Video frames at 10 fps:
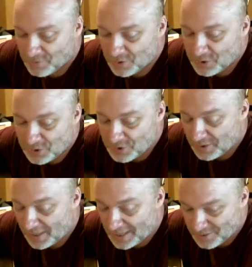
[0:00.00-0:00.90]
could use
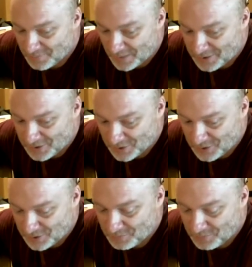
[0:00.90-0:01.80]
less messages.
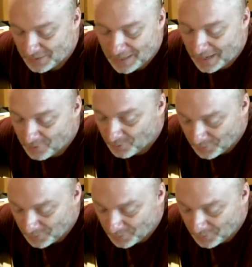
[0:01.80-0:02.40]
But I don't